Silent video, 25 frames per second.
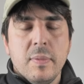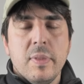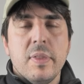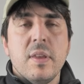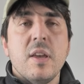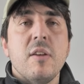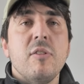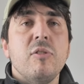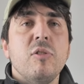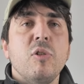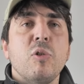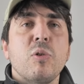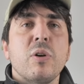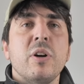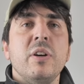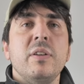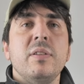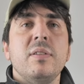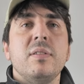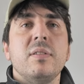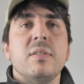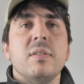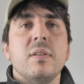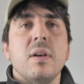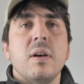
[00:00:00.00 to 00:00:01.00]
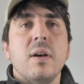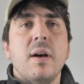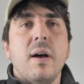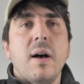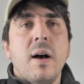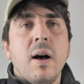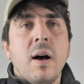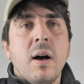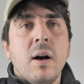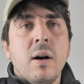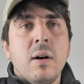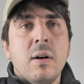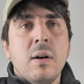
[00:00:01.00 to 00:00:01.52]
The Azores
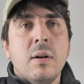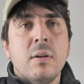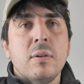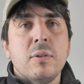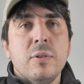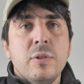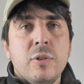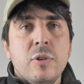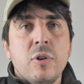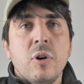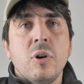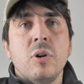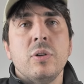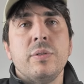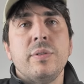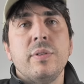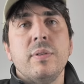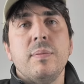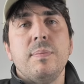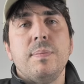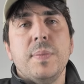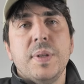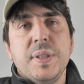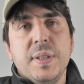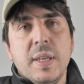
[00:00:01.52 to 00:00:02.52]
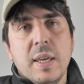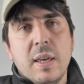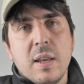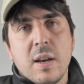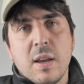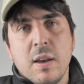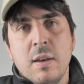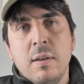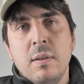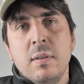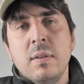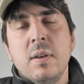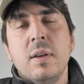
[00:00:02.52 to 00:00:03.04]
are not Madeira.
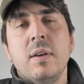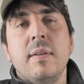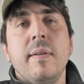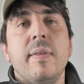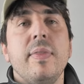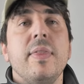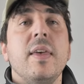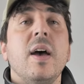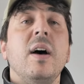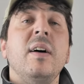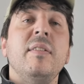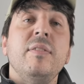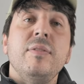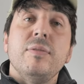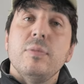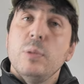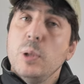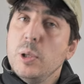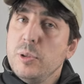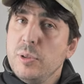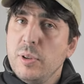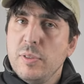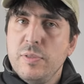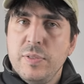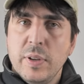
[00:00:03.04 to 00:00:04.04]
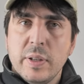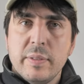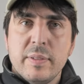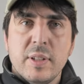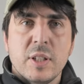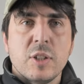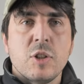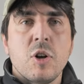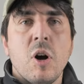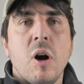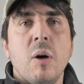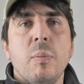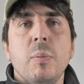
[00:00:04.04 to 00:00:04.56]
They have lots of things
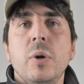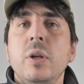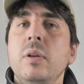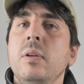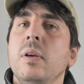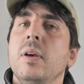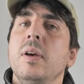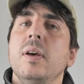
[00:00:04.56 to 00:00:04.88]
in common.